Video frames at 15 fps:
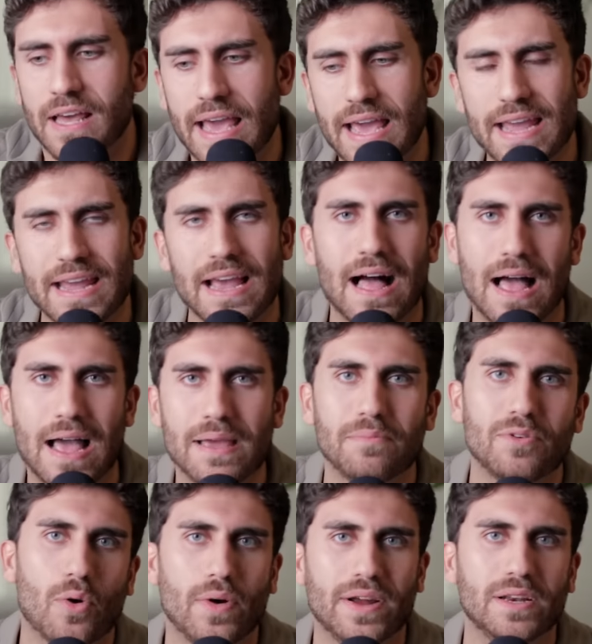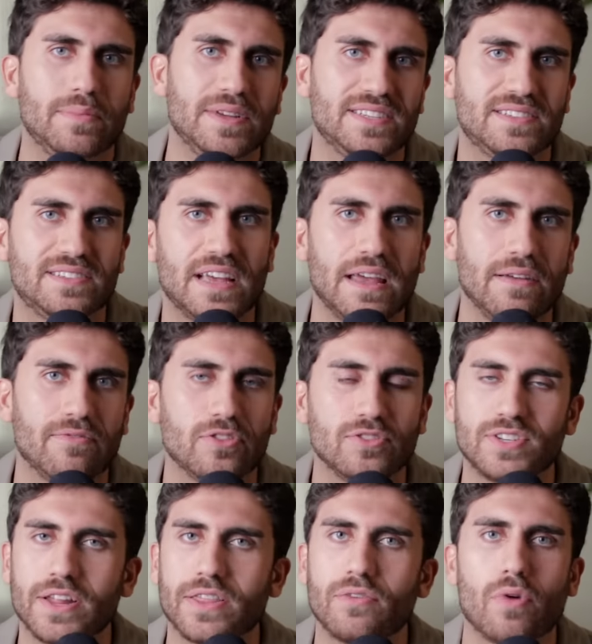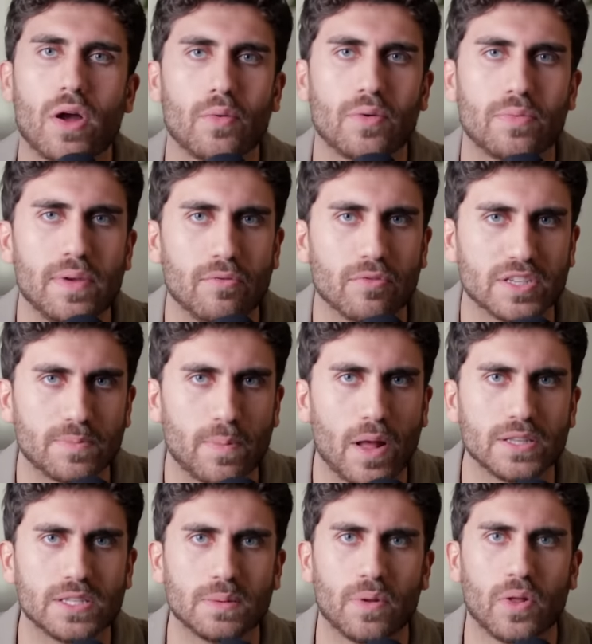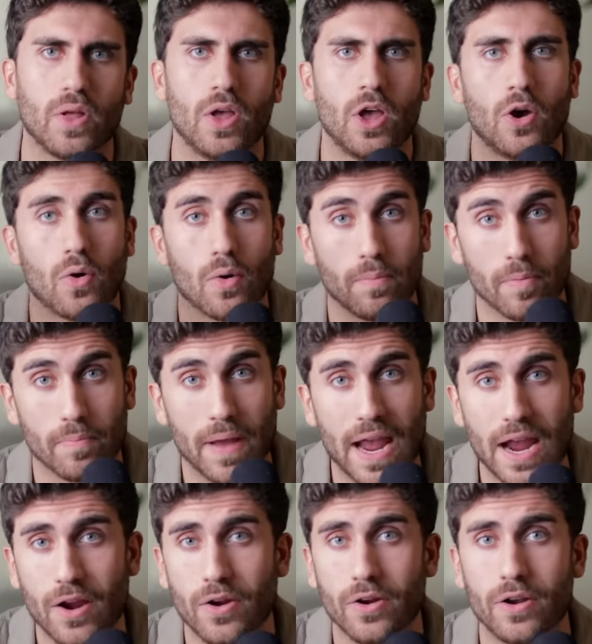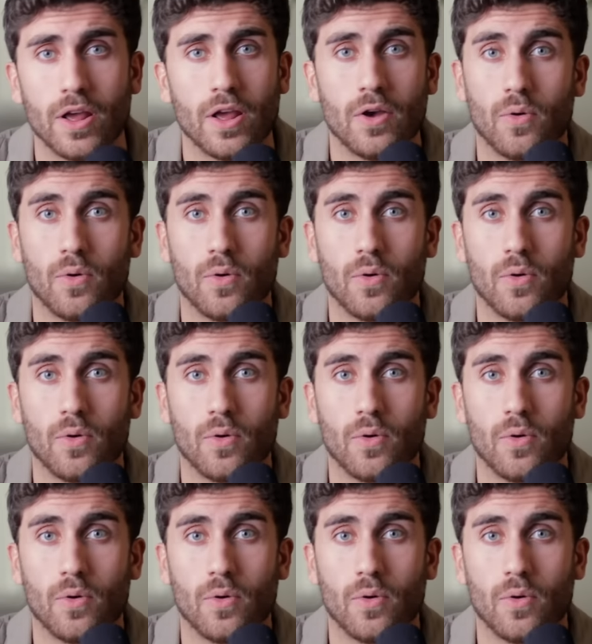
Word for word: Hey, I'm going to be safe. And there's nothing wrong with being responsible or prepared